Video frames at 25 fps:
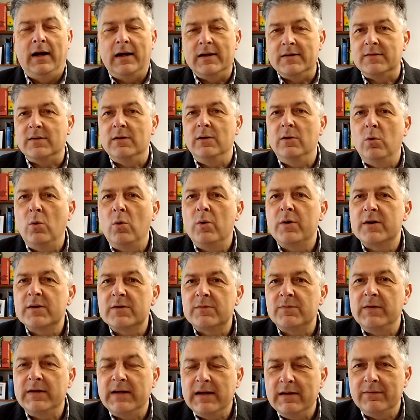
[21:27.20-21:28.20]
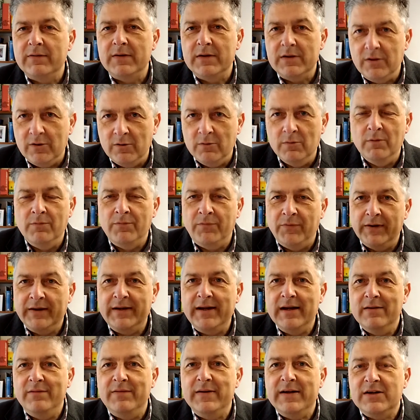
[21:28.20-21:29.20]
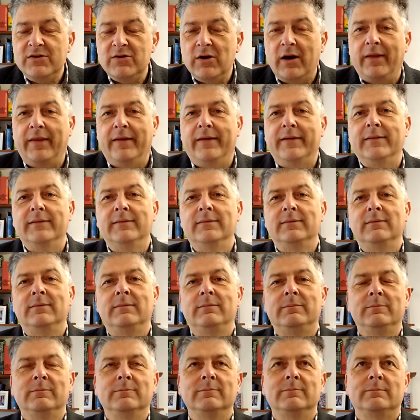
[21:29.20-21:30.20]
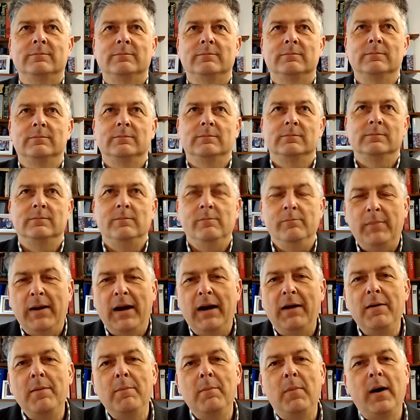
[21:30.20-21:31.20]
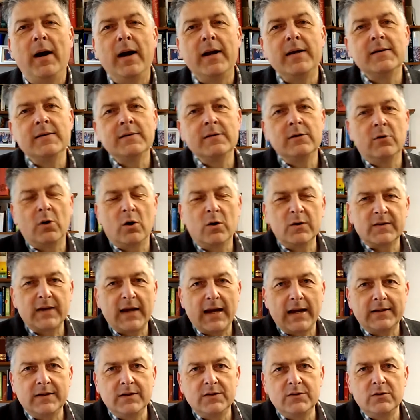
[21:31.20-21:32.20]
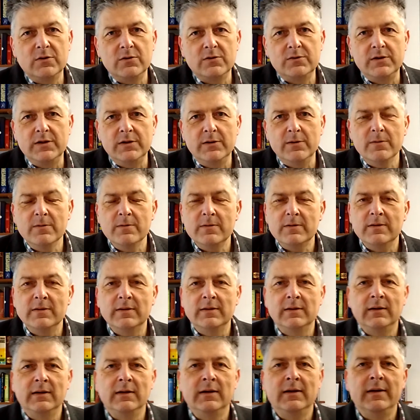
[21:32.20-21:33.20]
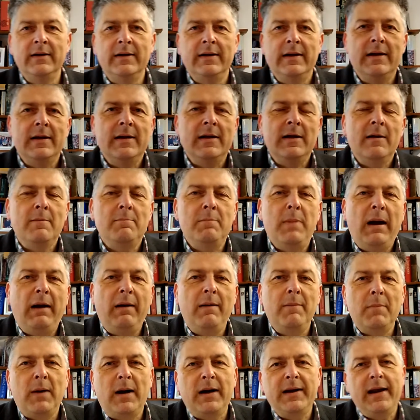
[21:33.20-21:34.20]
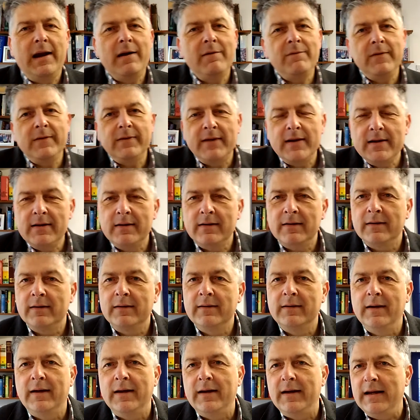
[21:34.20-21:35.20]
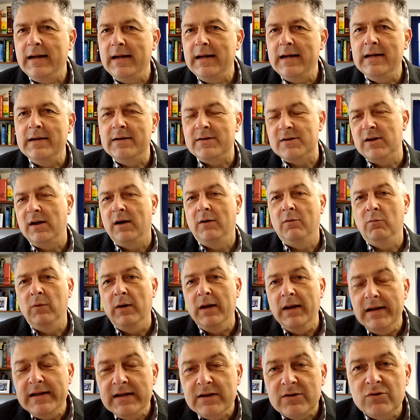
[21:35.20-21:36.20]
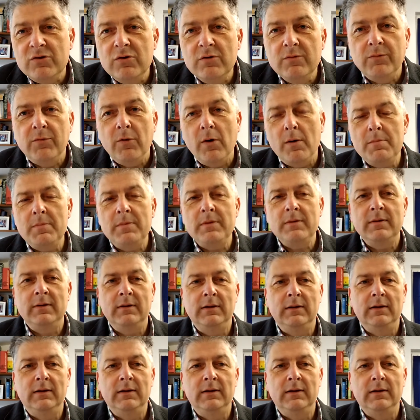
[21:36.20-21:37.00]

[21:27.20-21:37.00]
As the Lord has forgiven you, forgive each other. Bear in mind God's attitude to you. Bear in mind everything that he's released you from.